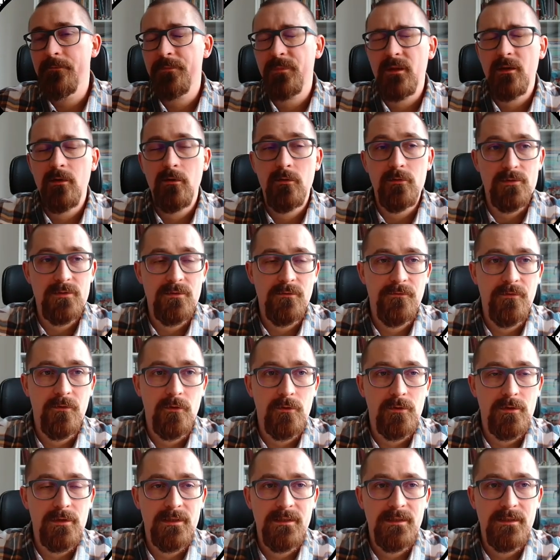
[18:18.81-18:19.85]
also
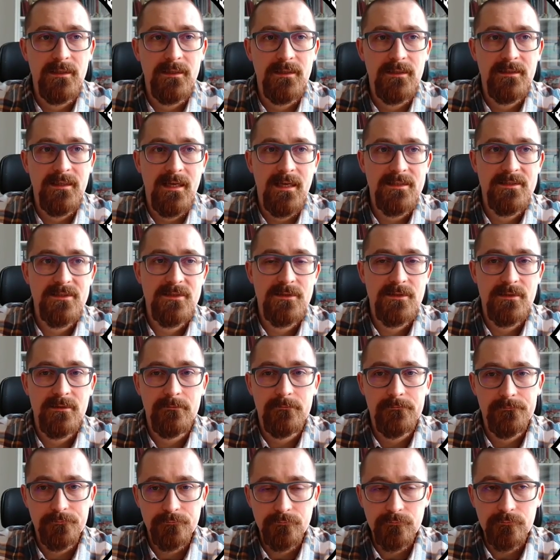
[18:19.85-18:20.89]
for CAS
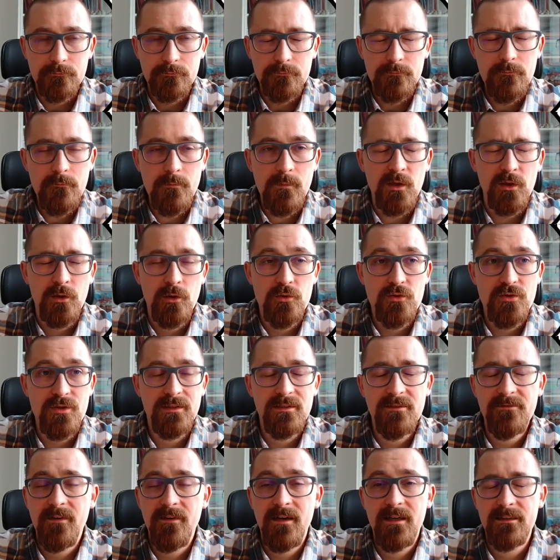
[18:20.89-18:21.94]

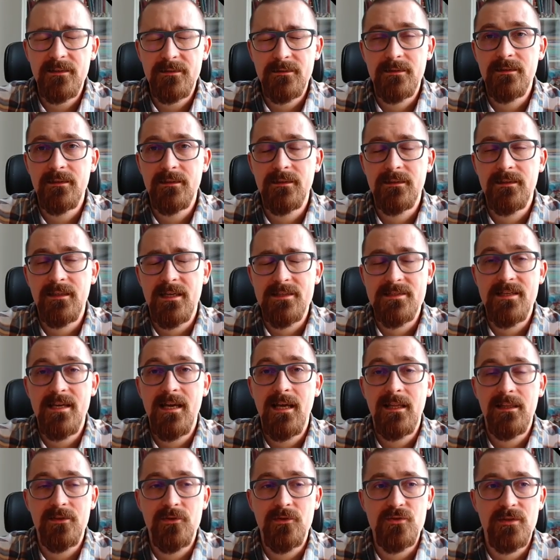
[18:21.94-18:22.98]
user-defined
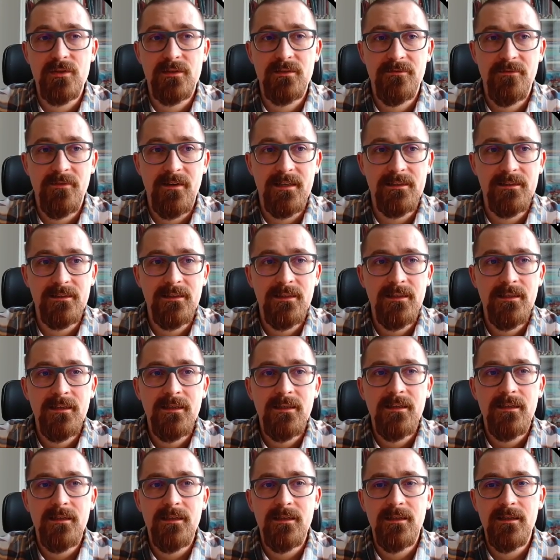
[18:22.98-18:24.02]
CAS-L user-defined
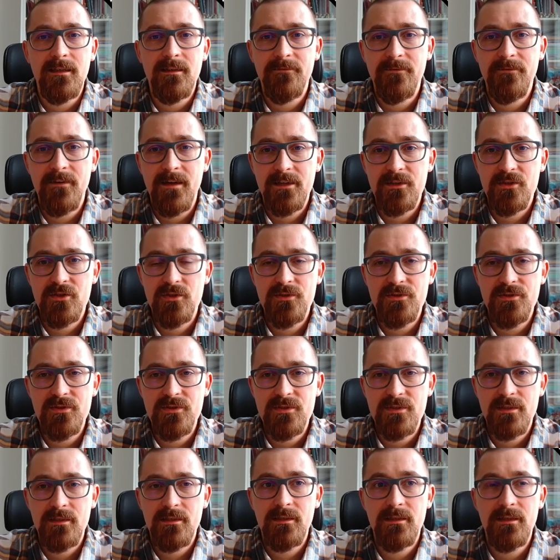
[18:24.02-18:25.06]

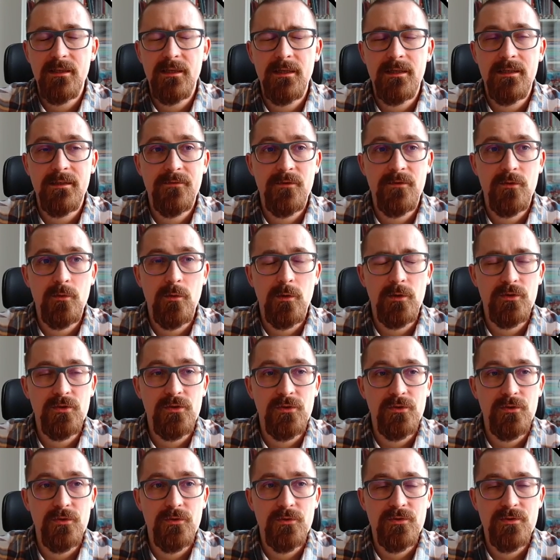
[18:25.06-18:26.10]
functions if you want to
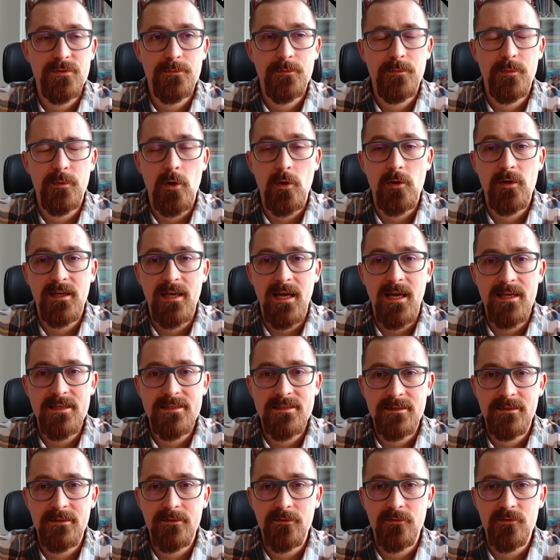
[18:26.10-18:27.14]
use proc
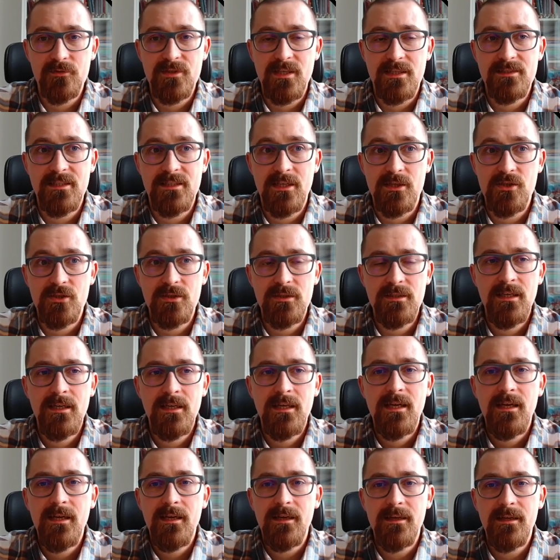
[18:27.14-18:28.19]
CAS in your SAS session,
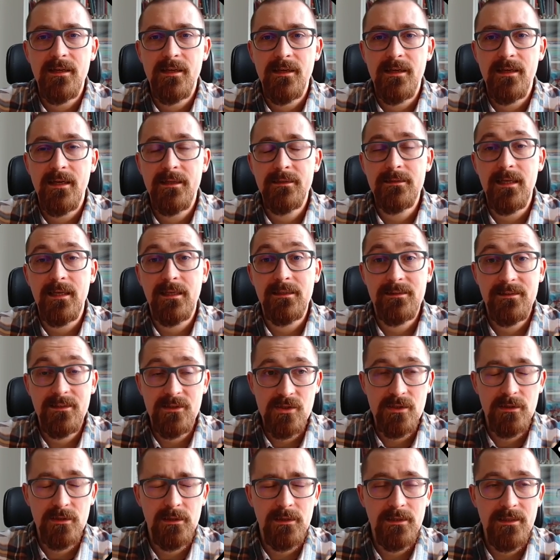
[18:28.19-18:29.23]
and
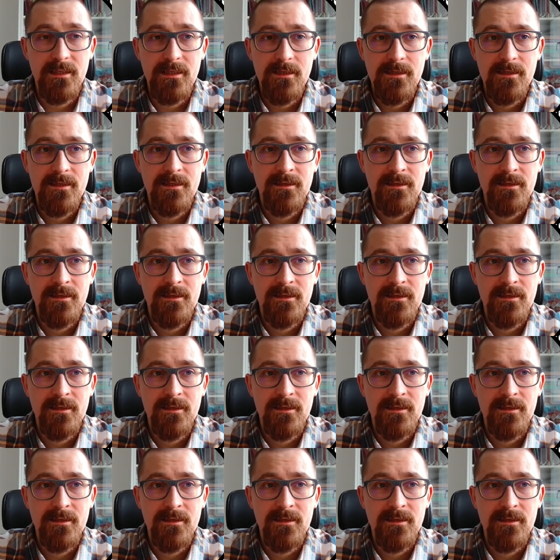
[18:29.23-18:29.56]
additionally,